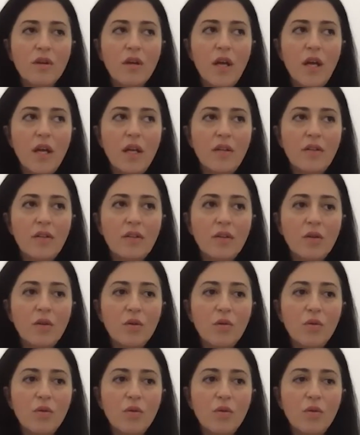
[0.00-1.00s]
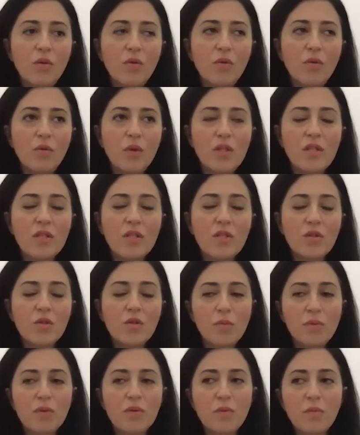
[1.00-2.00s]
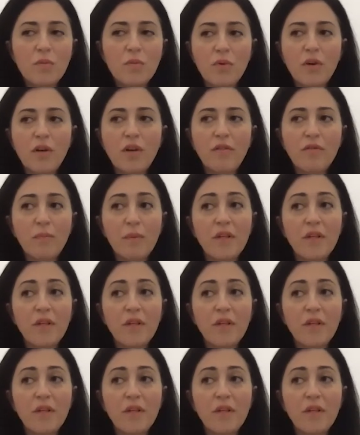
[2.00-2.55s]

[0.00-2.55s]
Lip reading: and who was super supportive,